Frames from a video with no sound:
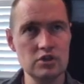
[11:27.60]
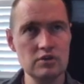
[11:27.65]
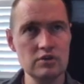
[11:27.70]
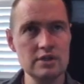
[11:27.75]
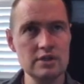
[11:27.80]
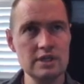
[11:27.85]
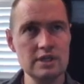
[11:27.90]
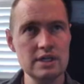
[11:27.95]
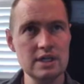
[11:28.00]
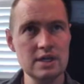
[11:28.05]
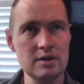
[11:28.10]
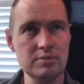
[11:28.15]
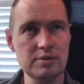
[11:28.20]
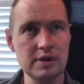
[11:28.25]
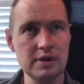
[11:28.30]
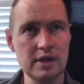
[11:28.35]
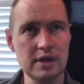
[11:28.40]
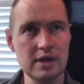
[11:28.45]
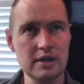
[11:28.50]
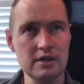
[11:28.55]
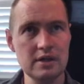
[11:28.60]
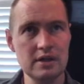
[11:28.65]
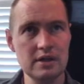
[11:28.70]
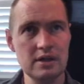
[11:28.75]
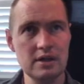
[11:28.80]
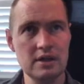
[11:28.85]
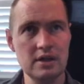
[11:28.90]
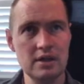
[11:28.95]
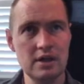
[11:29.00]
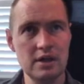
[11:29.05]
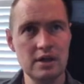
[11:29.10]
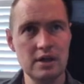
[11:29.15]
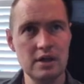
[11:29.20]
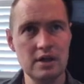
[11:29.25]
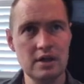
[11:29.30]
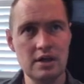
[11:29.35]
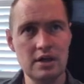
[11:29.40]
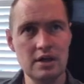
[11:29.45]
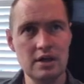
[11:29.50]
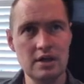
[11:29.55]
2d plus,
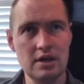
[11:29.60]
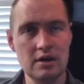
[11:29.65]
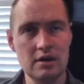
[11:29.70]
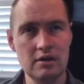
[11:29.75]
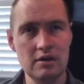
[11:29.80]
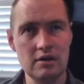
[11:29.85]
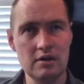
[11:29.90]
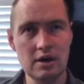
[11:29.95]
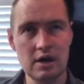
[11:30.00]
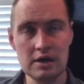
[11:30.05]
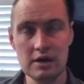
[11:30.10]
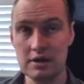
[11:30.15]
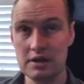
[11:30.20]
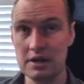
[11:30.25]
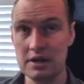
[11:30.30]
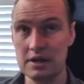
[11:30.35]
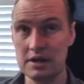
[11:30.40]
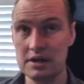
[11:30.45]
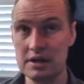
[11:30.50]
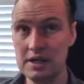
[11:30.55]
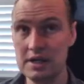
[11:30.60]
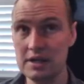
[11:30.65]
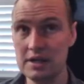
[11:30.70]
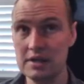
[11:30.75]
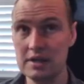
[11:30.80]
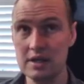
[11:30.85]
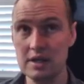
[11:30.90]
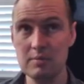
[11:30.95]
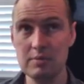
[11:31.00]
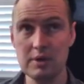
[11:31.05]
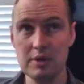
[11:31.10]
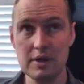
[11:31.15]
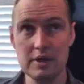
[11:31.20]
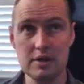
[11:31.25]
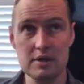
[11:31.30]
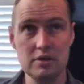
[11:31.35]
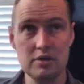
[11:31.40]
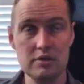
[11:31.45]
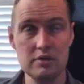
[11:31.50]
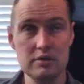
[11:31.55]
I'm going to say 6d
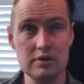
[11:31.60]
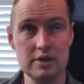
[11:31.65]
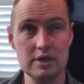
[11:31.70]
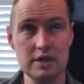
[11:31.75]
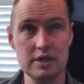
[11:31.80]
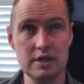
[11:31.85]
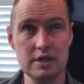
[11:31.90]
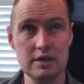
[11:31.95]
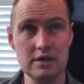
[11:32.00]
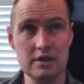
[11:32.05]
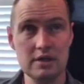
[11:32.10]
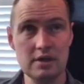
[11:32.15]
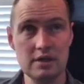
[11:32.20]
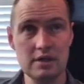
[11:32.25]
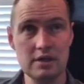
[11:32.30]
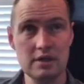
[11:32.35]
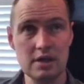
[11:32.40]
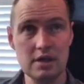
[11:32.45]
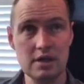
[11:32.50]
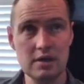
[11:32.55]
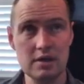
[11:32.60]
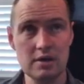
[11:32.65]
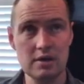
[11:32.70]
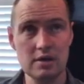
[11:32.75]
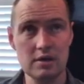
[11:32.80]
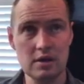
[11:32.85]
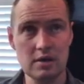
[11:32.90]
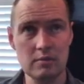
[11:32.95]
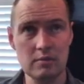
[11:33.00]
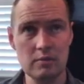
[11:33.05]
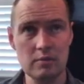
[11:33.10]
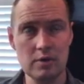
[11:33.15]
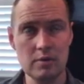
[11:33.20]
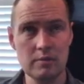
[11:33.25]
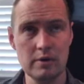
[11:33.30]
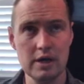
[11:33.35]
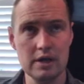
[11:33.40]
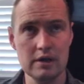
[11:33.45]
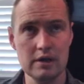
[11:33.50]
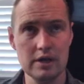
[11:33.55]
plus 2d,
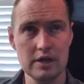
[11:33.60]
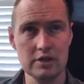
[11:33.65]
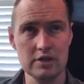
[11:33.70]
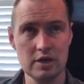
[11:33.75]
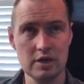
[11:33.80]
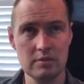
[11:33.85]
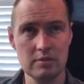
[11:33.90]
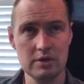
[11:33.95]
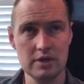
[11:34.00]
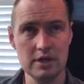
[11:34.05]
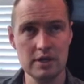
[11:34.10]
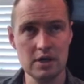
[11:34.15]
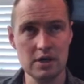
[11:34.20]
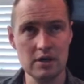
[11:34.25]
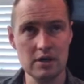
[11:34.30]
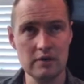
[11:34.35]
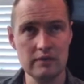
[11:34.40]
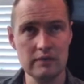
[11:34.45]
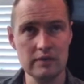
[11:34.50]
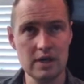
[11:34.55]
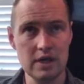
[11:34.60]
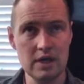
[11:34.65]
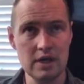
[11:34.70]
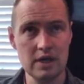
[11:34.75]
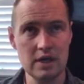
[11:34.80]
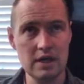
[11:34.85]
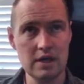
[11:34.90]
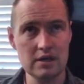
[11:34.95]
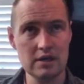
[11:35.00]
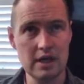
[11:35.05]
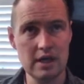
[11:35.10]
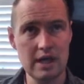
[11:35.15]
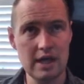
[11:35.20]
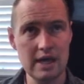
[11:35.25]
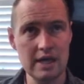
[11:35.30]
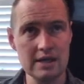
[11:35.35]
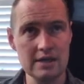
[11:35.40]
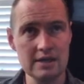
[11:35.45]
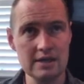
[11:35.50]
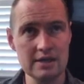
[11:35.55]
combining like terms there, is
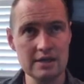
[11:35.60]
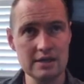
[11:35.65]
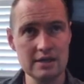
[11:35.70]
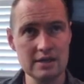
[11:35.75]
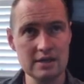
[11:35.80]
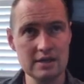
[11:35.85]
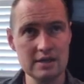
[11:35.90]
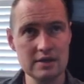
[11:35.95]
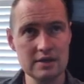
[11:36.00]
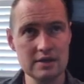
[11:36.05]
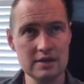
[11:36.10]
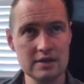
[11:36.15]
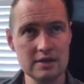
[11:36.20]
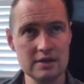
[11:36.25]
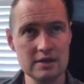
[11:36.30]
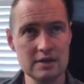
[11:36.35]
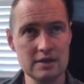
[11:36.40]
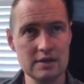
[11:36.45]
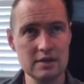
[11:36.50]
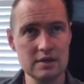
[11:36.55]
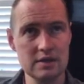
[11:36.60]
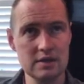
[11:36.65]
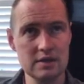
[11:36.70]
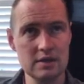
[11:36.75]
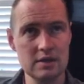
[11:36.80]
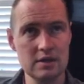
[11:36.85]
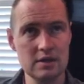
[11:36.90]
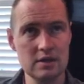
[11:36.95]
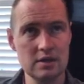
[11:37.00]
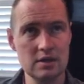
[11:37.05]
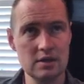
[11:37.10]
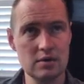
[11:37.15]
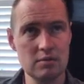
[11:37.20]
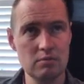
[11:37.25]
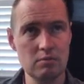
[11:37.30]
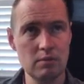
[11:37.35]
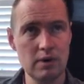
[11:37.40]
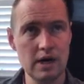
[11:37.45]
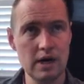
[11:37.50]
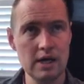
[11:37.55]
8d
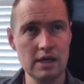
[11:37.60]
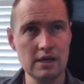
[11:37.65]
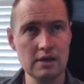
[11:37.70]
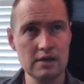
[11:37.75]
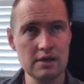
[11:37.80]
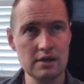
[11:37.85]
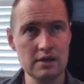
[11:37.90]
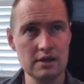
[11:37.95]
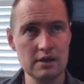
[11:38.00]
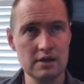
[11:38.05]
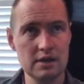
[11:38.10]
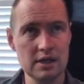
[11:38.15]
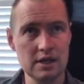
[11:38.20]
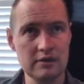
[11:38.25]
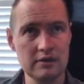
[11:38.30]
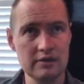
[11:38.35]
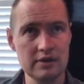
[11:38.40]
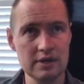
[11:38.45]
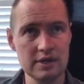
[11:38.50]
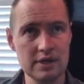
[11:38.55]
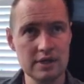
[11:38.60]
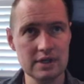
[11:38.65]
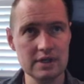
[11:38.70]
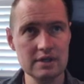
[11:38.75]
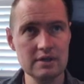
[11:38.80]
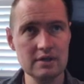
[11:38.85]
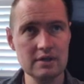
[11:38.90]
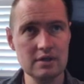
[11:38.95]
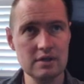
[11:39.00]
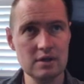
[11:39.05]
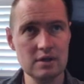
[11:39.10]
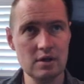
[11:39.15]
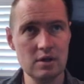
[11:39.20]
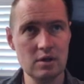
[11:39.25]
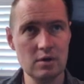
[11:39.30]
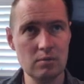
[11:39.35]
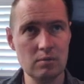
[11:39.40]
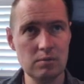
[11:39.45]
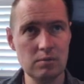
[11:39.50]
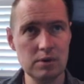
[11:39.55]
minus 7d
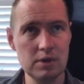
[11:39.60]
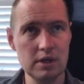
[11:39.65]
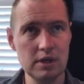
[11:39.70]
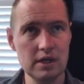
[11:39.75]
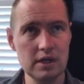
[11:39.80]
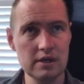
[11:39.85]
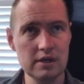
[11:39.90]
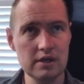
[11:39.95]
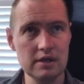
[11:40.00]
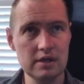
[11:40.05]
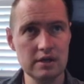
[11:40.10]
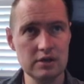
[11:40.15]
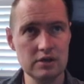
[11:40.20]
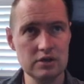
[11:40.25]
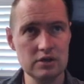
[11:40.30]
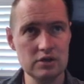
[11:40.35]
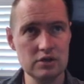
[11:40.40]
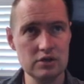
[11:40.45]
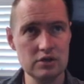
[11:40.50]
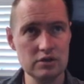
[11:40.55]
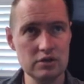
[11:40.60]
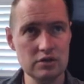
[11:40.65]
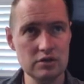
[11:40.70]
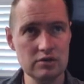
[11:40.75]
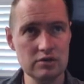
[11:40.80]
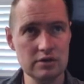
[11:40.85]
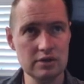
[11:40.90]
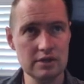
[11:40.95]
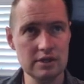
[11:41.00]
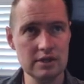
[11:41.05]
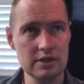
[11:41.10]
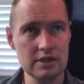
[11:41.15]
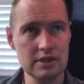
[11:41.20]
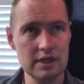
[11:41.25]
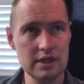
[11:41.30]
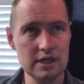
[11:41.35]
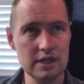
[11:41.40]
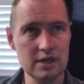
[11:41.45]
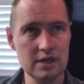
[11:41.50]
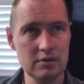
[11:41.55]
plus
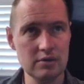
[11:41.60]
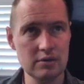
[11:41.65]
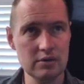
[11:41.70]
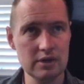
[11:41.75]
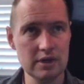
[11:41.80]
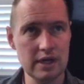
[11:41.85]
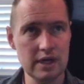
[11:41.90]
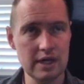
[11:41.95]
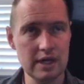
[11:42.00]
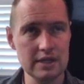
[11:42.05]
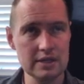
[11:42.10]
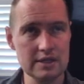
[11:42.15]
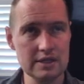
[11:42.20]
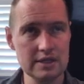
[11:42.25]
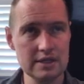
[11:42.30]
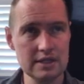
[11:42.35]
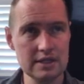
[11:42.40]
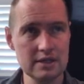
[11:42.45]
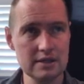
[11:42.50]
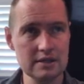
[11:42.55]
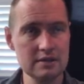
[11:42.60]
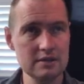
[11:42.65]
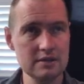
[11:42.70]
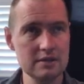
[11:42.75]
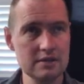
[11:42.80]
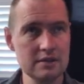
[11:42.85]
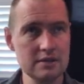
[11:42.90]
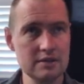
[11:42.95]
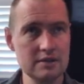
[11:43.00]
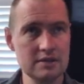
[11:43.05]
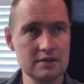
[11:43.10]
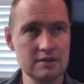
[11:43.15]
2d equals 18.